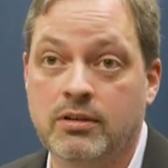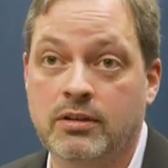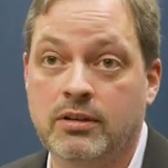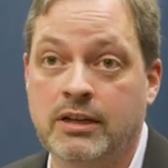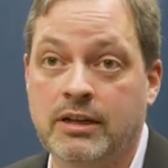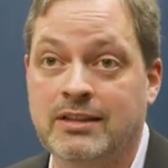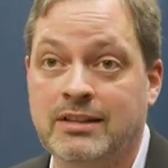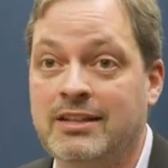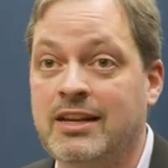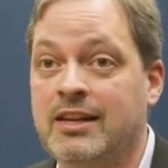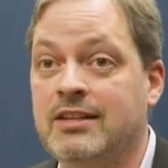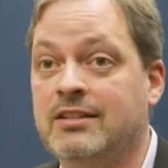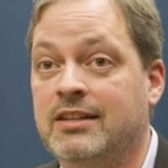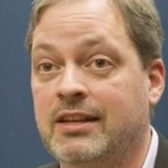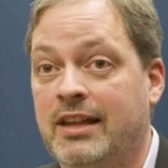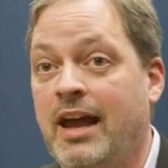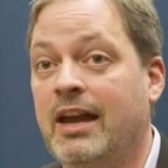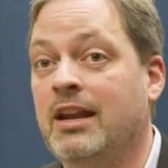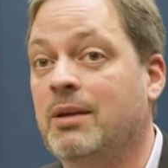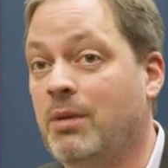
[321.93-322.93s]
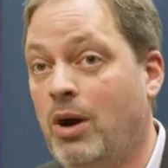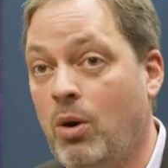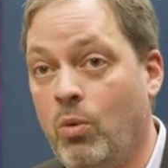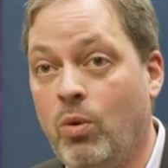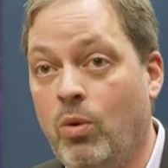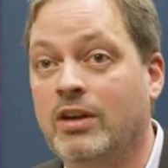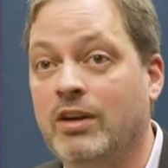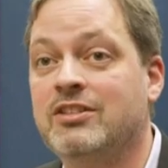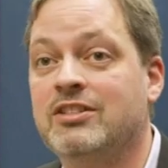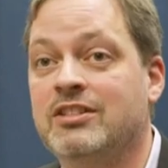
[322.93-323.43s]
It takes light about
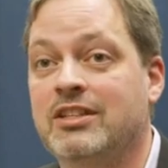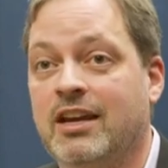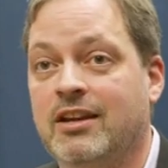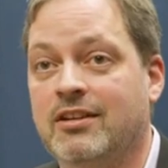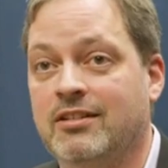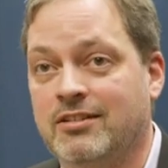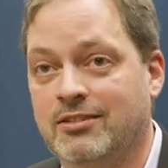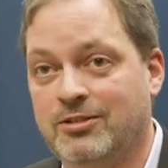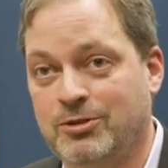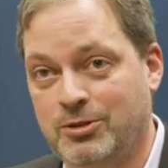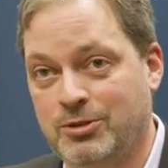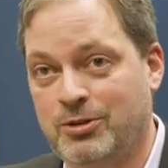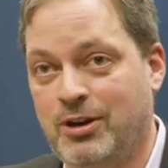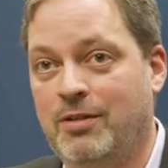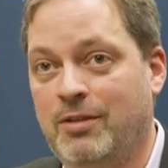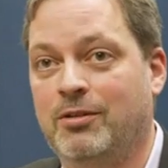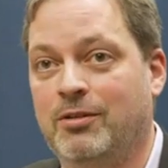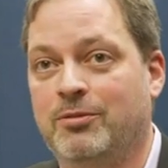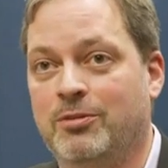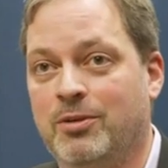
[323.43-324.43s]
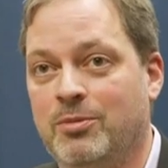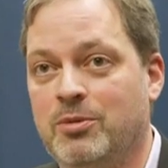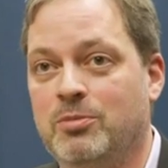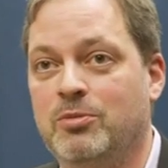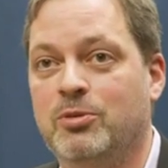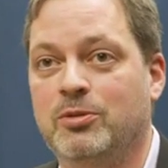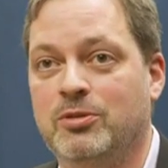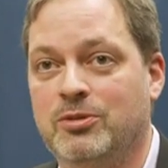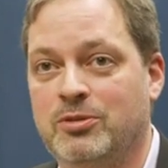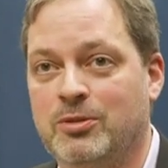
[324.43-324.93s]
one second to travel from the
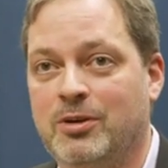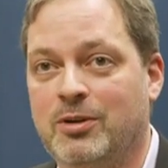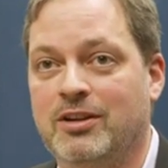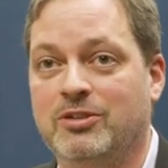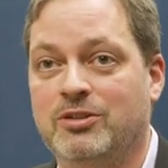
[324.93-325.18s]
moon to us.